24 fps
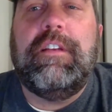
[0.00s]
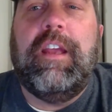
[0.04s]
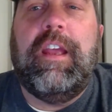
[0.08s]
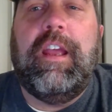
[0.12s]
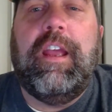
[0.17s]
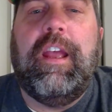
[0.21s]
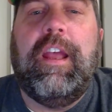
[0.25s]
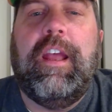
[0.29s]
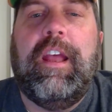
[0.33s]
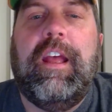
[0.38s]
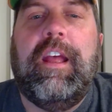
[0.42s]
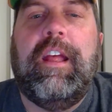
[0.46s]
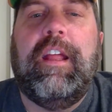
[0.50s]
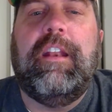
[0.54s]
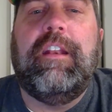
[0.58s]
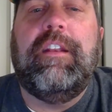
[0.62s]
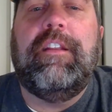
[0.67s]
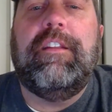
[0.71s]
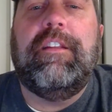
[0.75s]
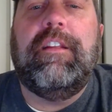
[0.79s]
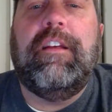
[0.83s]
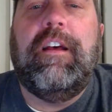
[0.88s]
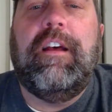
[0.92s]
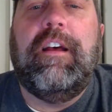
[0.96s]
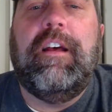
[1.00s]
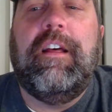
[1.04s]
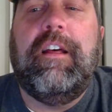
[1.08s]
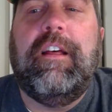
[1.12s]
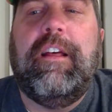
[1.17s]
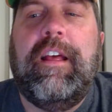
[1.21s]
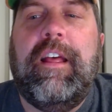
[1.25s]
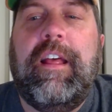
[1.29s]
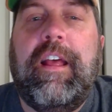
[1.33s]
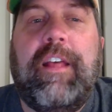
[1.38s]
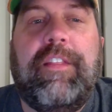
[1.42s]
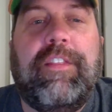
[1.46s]
And
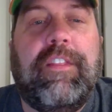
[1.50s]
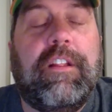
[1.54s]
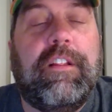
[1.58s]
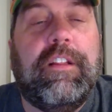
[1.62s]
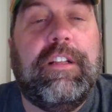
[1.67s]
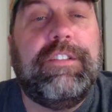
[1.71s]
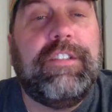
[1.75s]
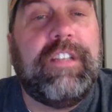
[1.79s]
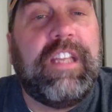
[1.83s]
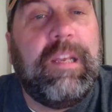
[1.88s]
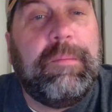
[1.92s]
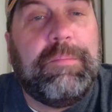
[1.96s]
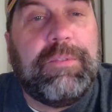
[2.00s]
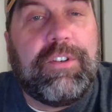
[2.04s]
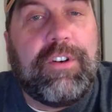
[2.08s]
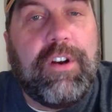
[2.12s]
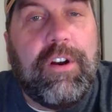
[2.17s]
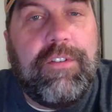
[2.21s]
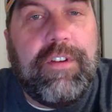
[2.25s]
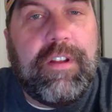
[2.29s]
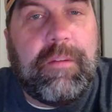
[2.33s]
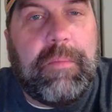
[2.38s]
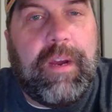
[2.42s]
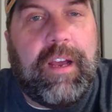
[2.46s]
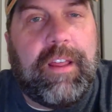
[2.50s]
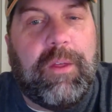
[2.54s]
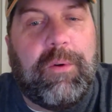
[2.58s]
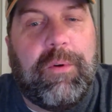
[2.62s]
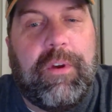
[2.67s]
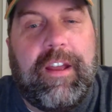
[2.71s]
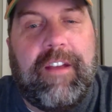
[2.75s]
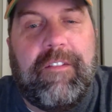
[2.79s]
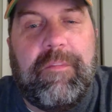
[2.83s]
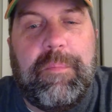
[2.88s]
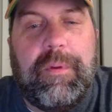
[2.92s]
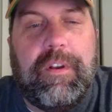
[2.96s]
the list keeps growing, by the
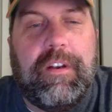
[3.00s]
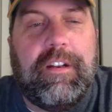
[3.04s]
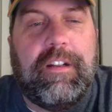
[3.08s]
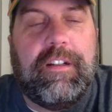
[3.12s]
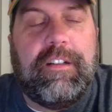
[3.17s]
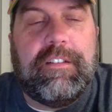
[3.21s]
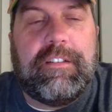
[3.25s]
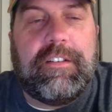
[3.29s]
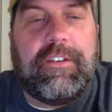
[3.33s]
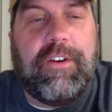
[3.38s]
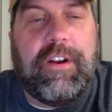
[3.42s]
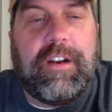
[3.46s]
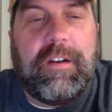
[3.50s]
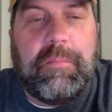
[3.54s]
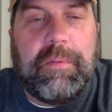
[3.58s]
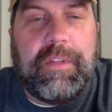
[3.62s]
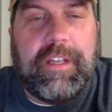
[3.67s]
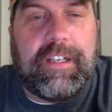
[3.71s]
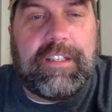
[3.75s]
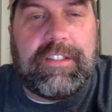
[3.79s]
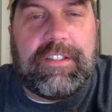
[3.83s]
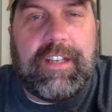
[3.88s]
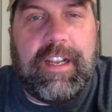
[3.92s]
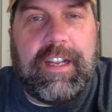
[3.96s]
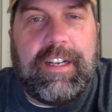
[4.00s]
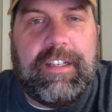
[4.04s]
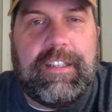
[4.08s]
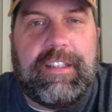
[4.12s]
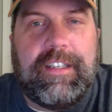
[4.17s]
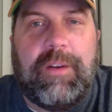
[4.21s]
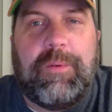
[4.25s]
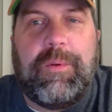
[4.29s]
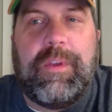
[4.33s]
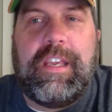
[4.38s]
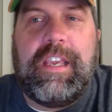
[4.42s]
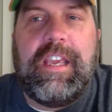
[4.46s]
way. I've been incredibly excited
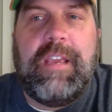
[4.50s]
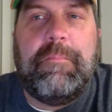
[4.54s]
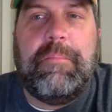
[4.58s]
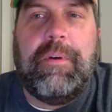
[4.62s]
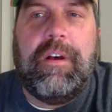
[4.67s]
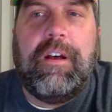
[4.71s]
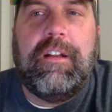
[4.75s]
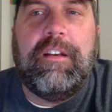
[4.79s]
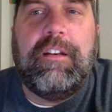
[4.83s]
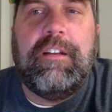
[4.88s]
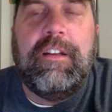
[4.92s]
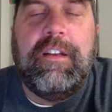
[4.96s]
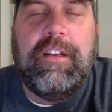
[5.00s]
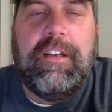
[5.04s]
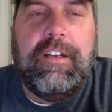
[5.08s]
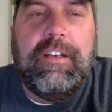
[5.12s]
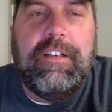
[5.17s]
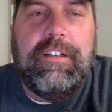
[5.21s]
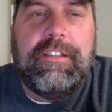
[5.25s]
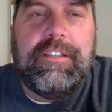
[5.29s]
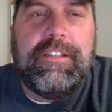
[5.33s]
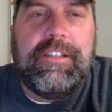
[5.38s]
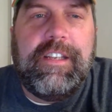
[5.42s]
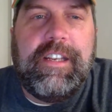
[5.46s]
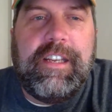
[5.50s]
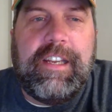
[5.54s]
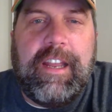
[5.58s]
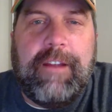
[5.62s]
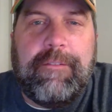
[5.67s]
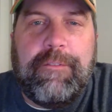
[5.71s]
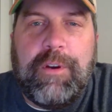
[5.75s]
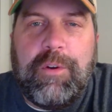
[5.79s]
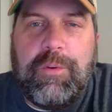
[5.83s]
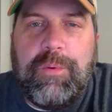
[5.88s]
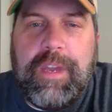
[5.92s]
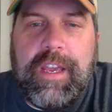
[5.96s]
that we keep on seeing
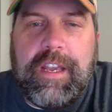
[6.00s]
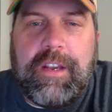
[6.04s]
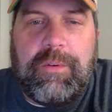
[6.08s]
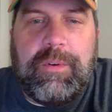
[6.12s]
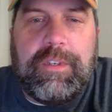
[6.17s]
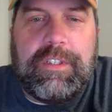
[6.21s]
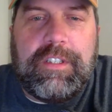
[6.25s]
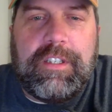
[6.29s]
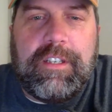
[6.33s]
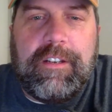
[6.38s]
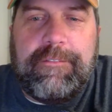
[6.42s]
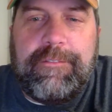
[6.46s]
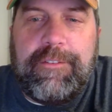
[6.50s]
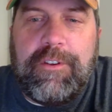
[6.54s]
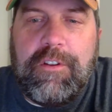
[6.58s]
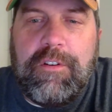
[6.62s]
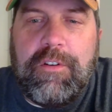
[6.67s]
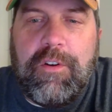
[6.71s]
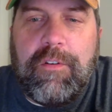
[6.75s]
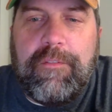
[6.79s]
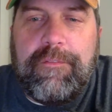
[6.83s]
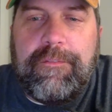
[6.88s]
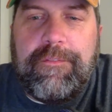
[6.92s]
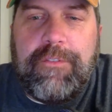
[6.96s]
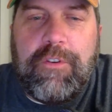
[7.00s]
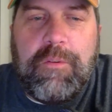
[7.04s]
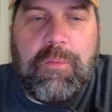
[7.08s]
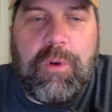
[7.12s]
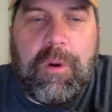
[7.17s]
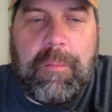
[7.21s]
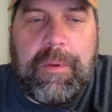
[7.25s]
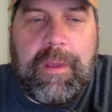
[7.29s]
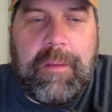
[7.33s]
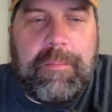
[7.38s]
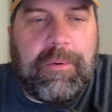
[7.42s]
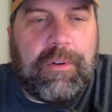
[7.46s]
every week. We see a few more
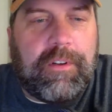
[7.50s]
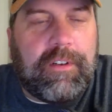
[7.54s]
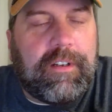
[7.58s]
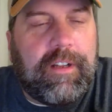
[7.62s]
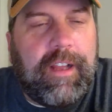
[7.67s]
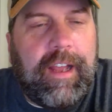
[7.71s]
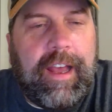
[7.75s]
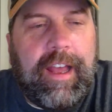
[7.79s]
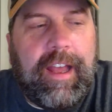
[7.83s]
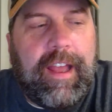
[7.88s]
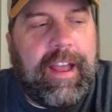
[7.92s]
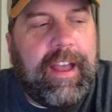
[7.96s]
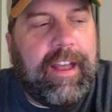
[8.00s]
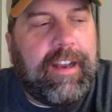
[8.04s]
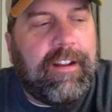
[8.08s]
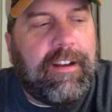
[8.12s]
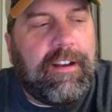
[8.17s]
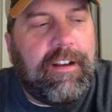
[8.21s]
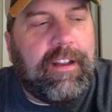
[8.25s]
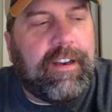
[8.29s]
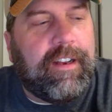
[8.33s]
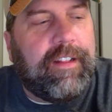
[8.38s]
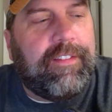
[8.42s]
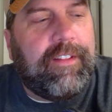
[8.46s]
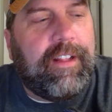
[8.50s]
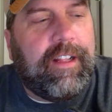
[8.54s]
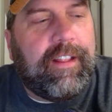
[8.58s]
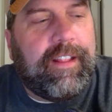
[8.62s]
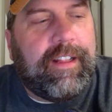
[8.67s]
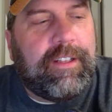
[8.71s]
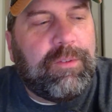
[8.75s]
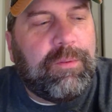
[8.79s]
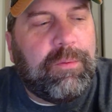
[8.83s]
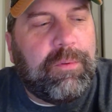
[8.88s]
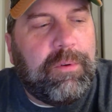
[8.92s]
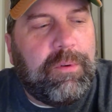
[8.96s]
people add on, and
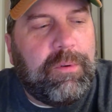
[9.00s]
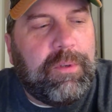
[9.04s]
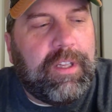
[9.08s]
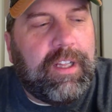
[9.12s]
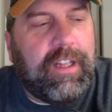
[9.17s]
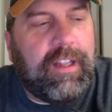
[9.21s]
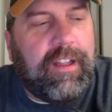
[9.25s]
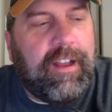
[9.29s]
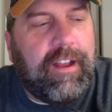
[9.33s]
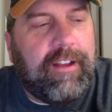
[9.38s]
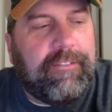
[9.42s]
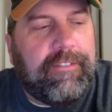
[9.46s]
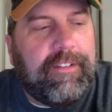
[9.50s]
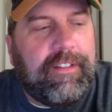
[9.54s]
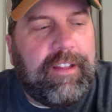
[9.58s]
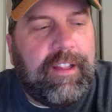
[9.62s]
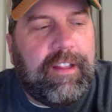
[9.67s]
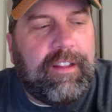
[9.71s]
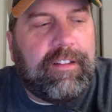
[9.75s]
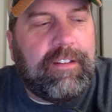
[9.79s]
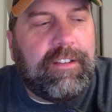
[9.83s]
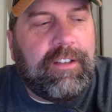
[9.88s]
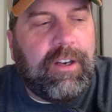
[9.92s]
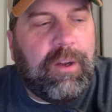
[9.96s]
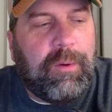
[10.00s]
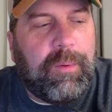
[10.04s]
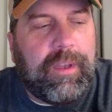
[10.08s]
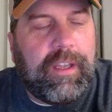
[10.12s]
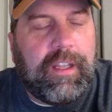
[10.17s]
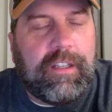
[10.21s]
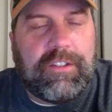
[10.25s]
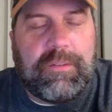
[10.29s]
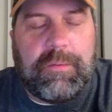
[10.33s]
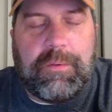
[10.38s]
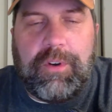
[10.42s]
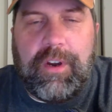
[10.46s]
that's what we really love. And then, we
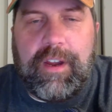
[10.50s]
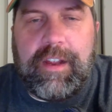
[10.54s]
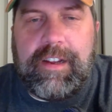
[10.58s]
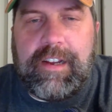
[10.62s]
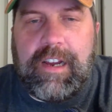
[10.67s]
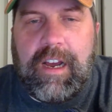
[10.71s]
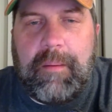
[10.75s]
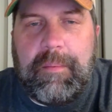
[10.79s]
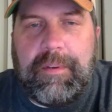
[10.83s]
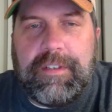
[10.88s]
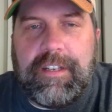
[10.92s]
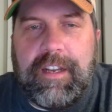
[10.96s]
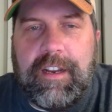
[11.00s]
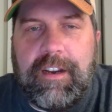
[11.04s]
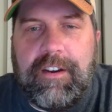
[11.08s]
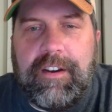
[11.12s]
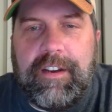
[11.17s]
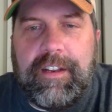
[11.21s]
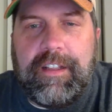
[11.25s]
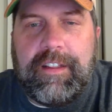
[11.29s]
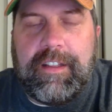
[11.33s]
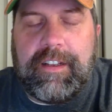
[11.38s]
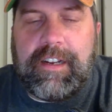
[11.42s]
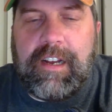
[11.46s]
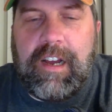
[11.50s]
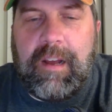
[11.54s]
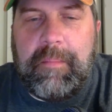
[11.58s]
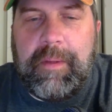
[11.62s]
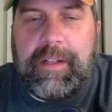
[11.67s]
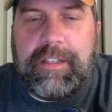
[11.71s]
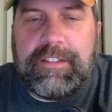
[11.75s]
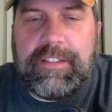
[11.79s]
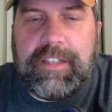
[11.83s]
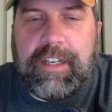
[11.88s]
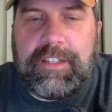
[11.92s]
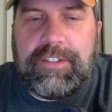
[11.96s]
get some great commentary in the
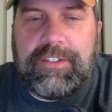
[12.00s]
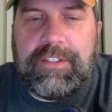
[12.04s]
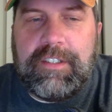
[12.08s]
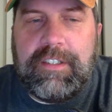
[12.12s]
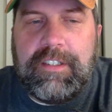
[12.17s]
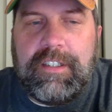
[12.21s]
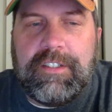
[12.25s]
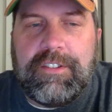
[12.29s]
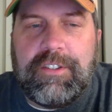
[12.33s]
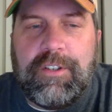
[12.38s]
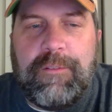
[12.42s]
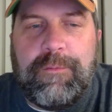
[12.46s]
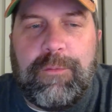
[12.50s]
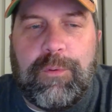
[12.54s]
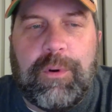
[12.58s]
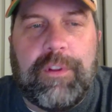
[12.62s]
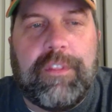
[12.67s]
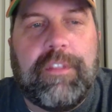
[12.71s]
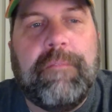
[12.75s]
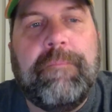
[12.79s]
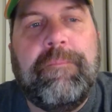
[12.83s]
comment section and so forth.